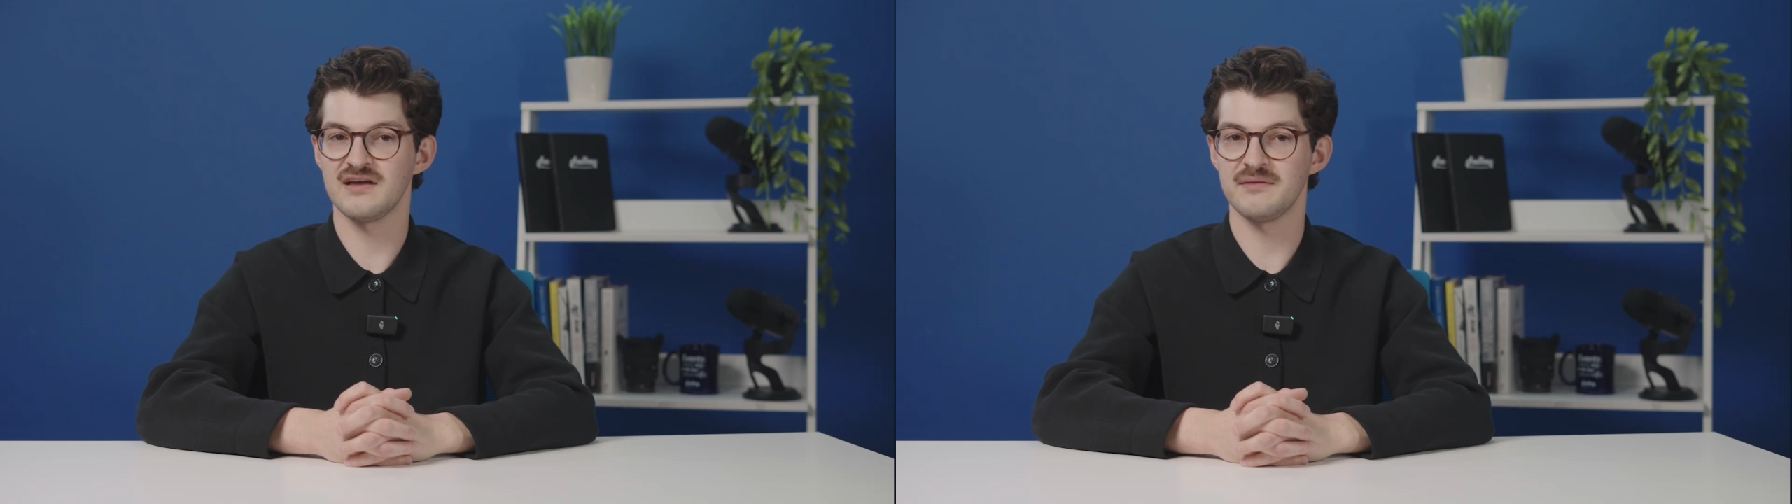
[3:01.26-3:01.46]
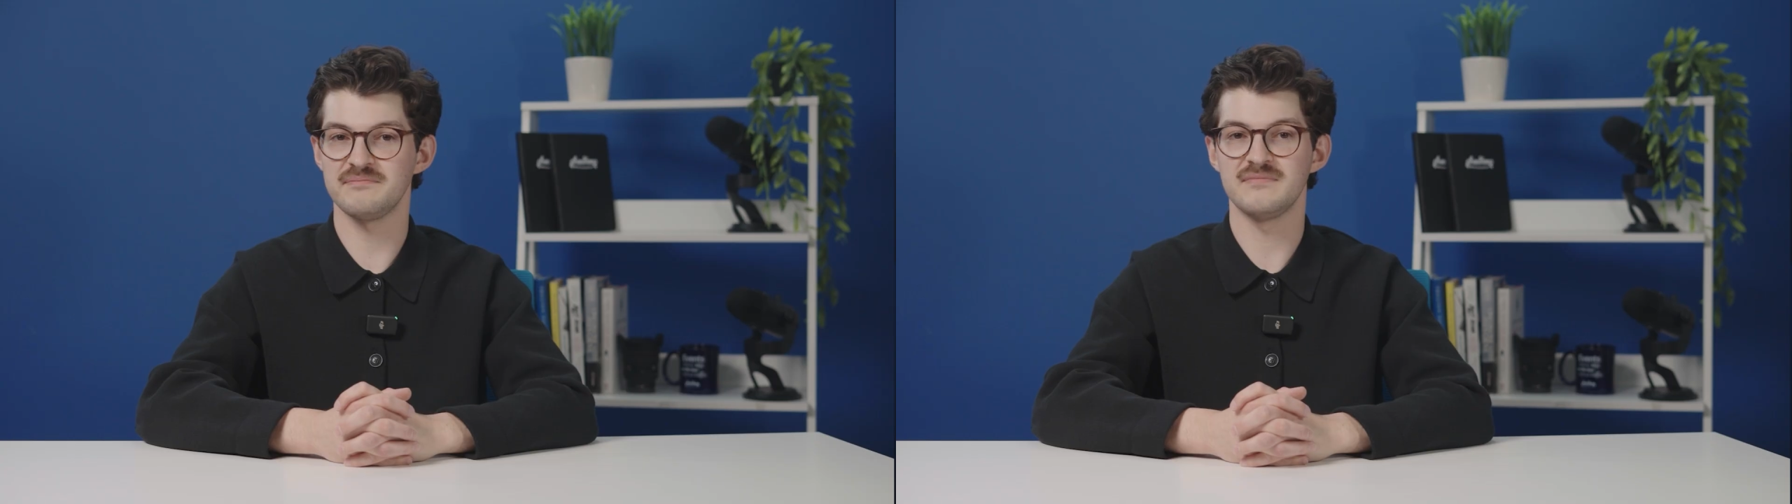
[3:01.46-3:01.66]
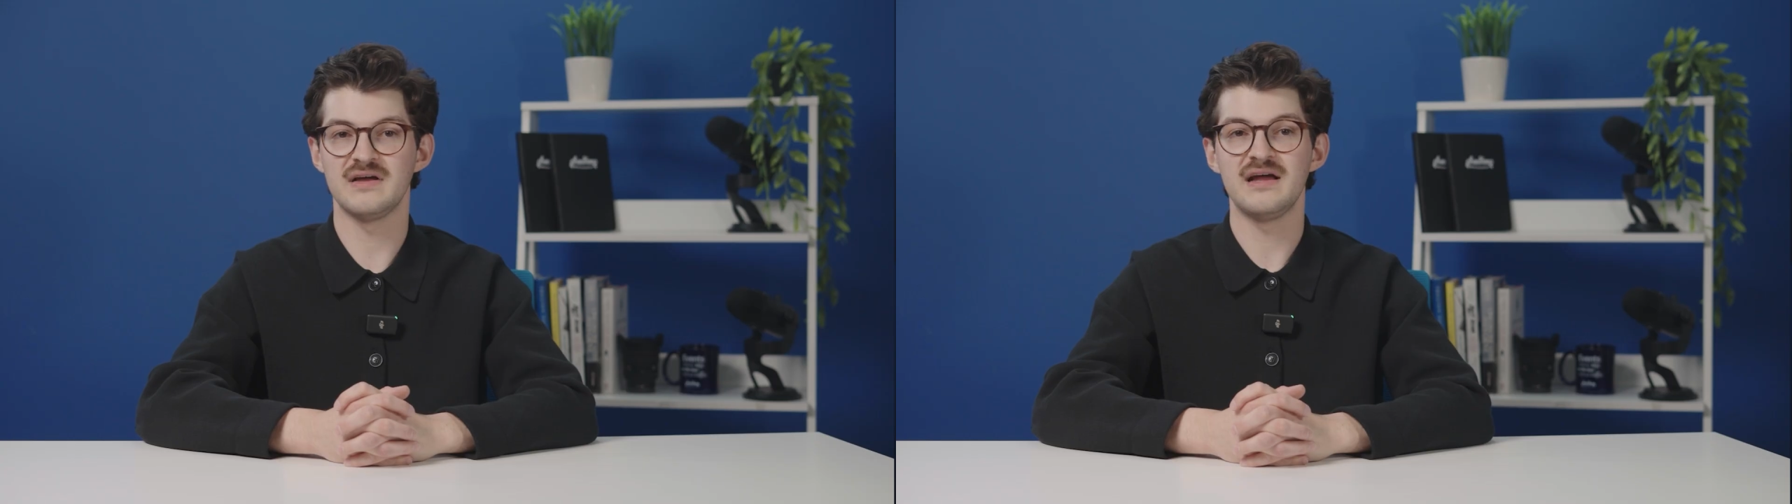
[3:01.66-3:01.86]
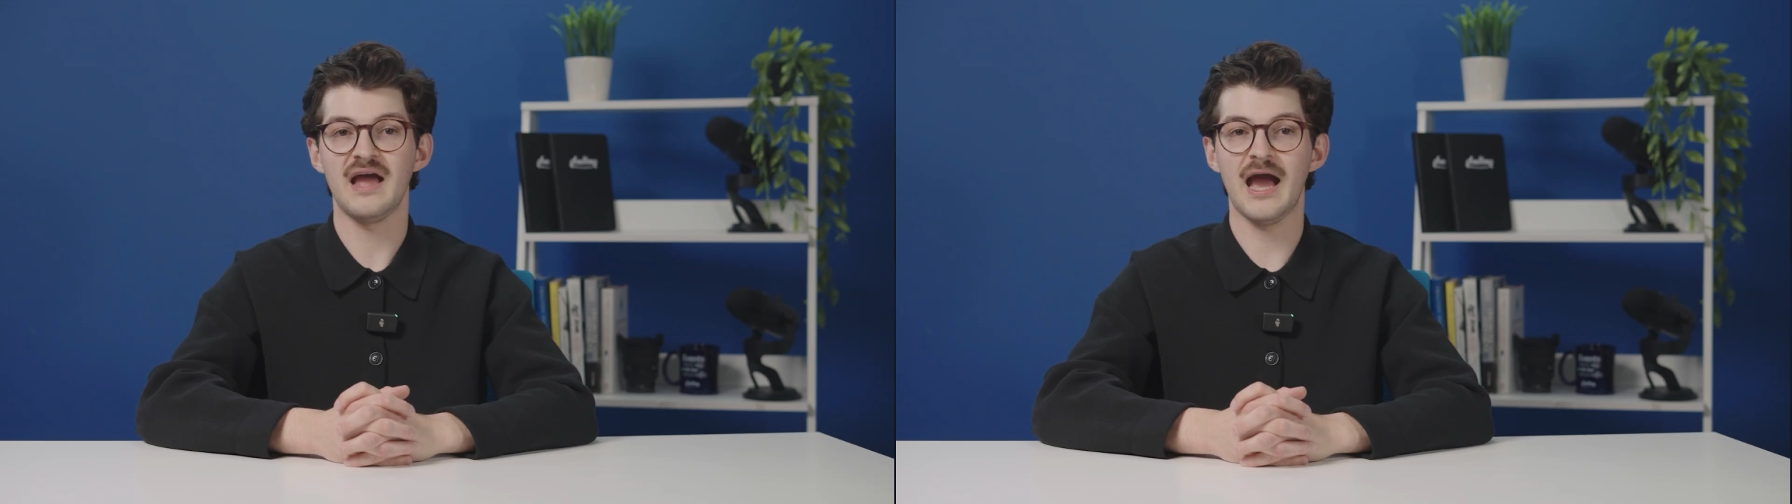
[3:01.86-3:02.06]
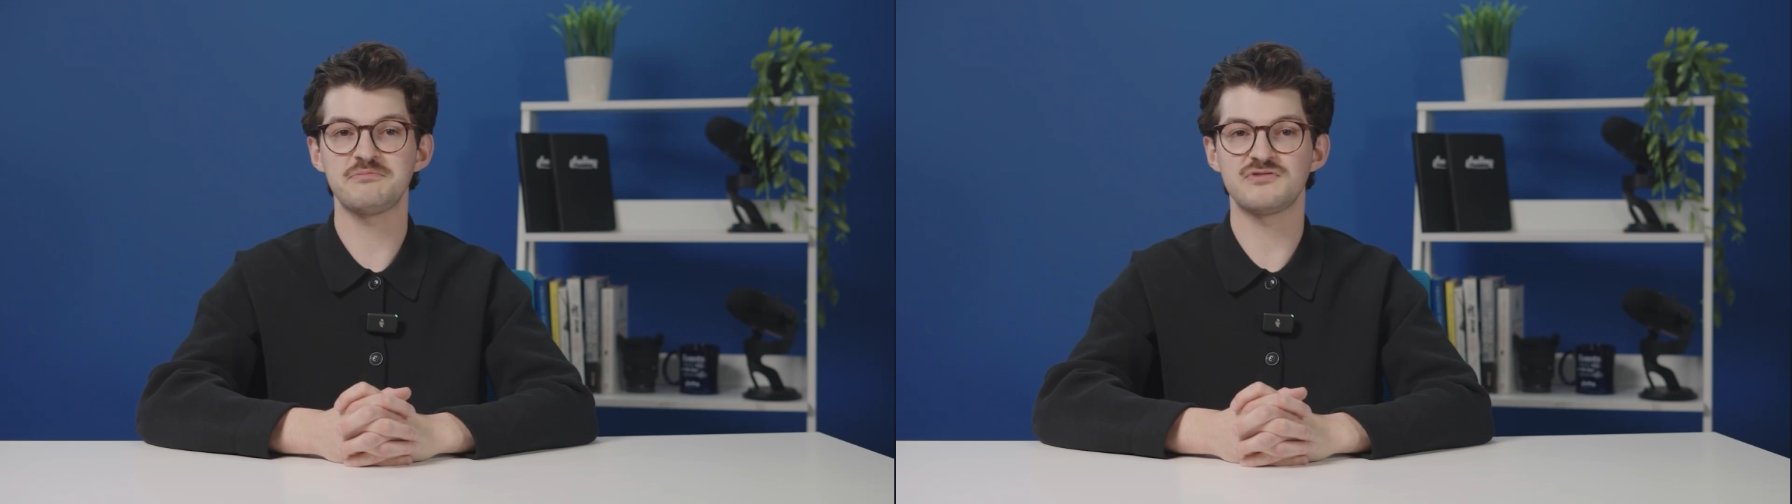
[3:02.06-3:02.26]
up,
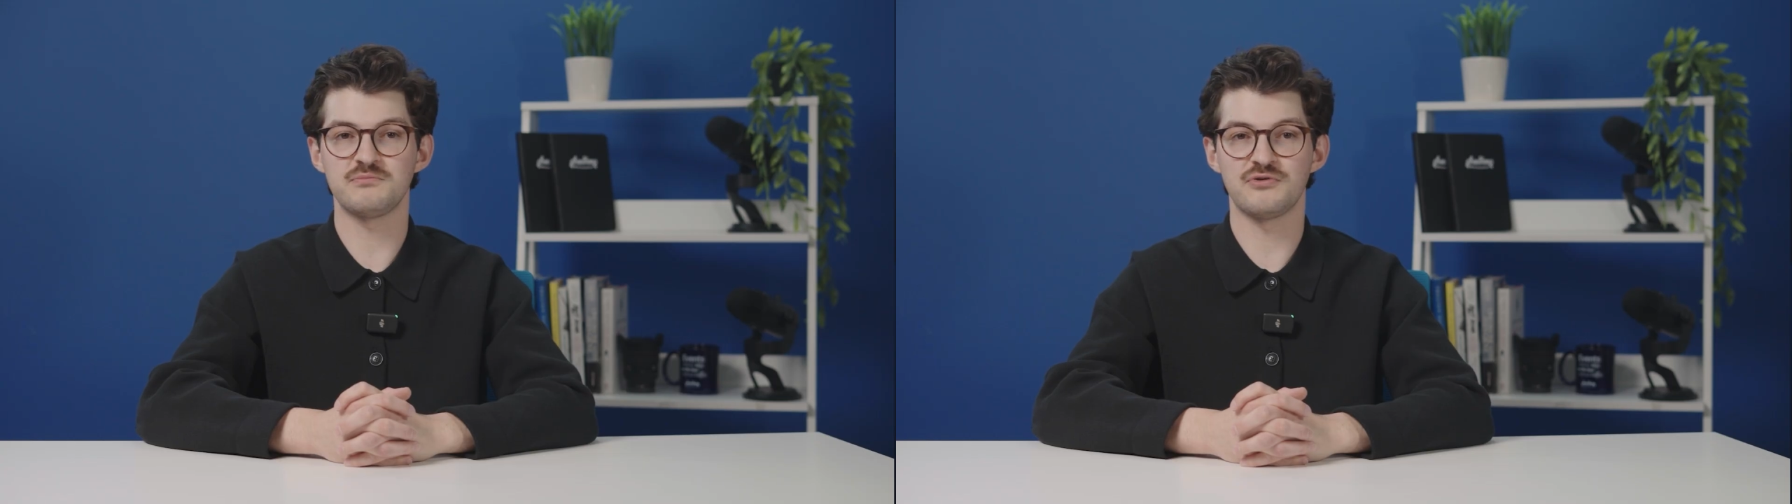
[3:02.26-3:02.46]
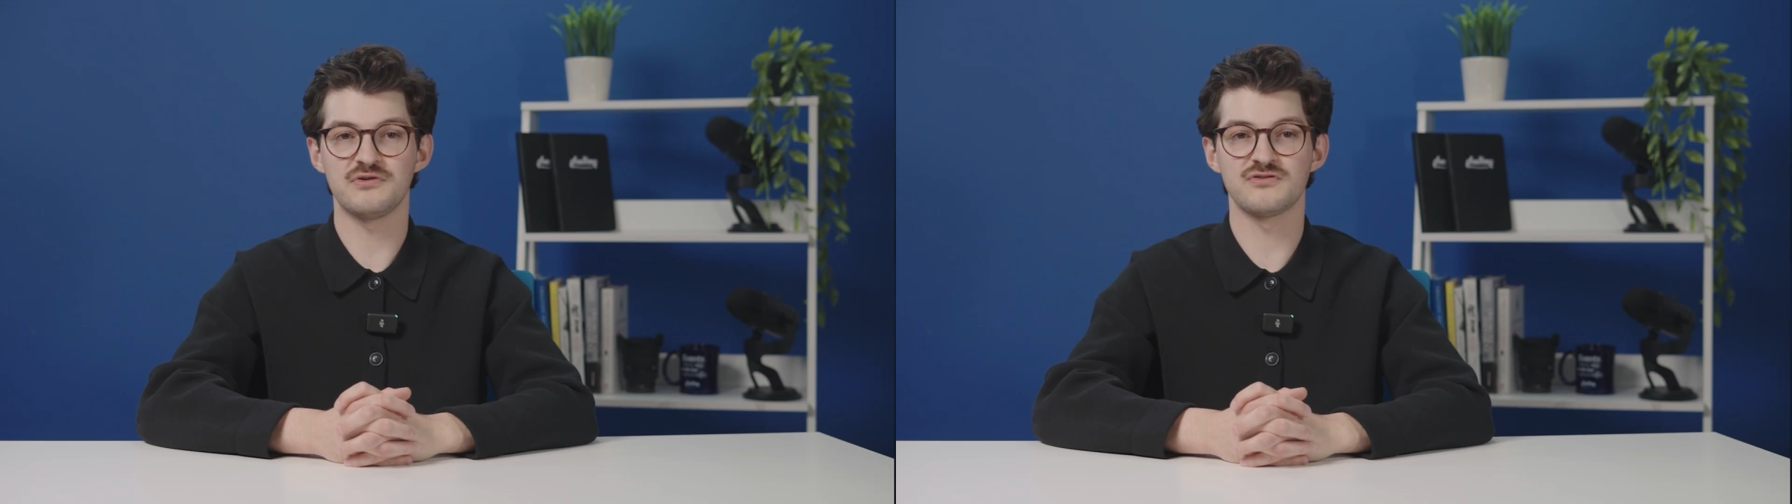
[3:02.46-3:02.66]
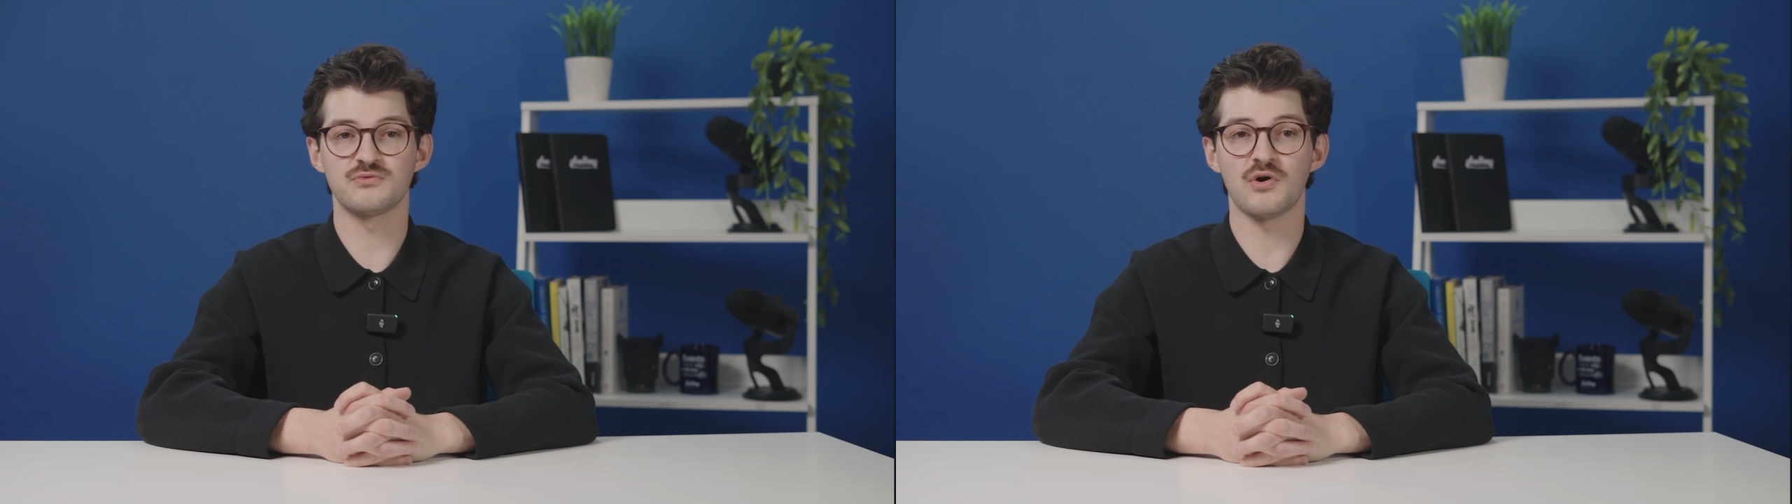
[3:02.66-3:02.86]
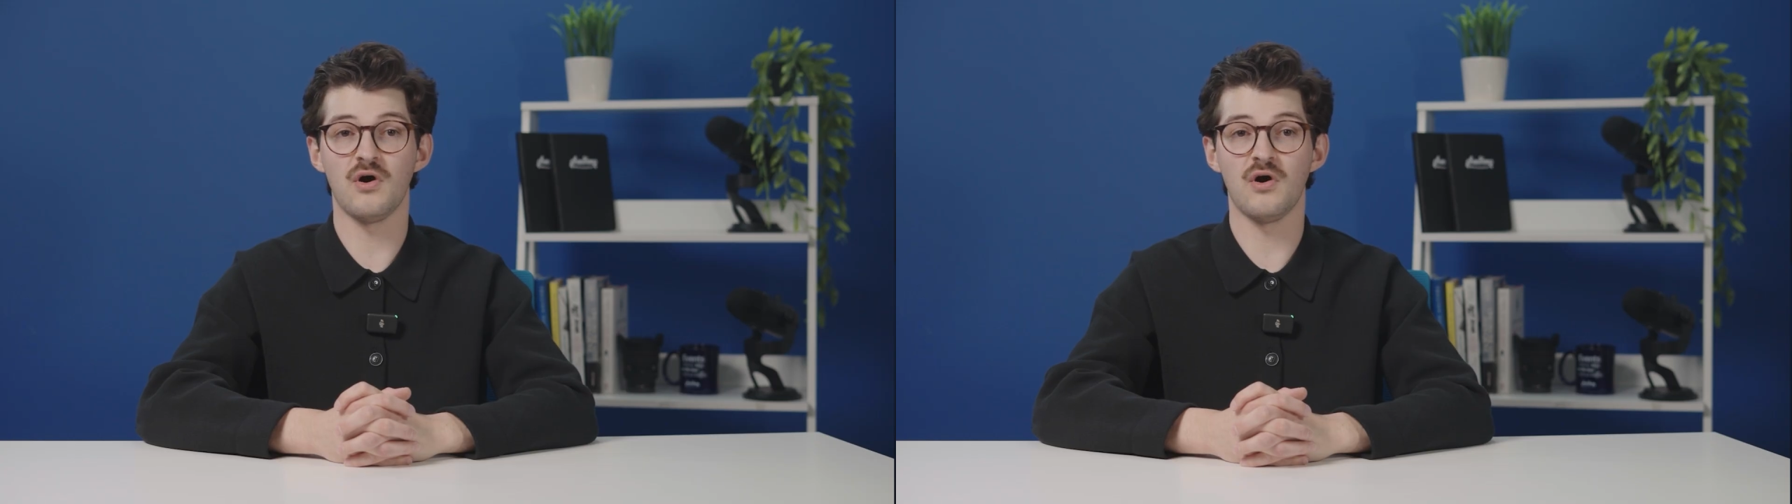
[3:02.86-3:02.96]
Epson printers will